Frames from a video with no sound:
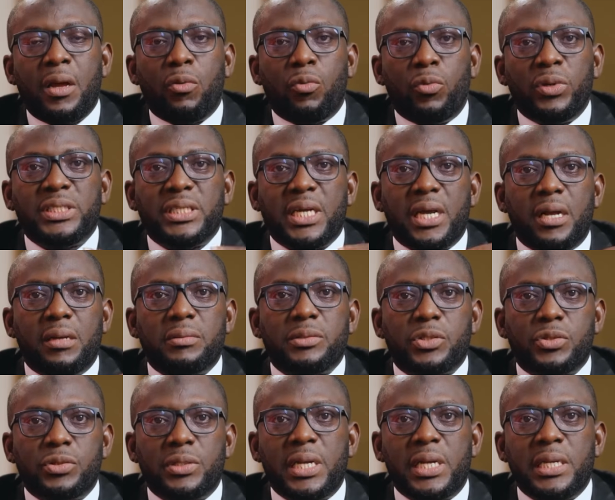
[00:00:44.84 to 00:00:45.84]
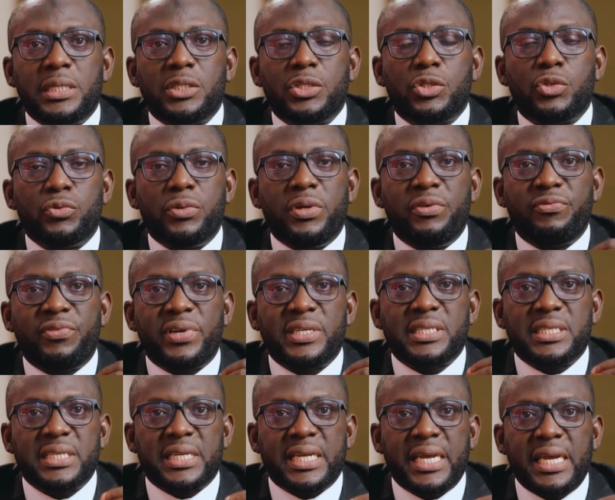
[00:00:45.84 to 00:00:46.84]
which helps students to
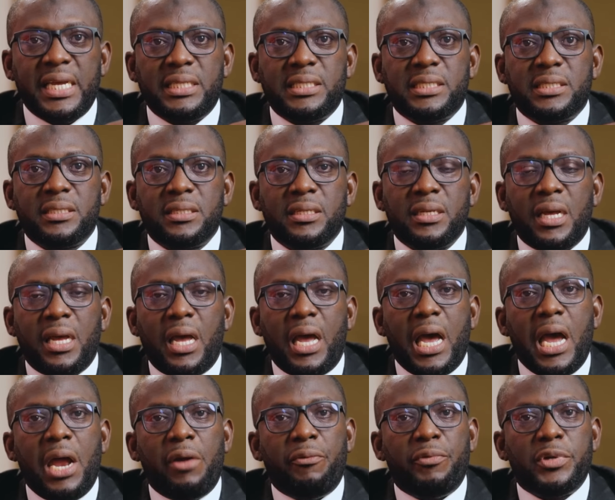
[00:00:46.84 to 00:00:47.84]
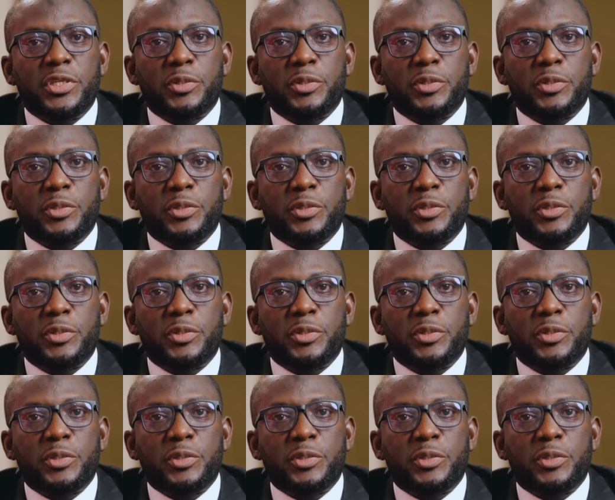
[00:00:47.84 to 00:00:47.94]
investigate and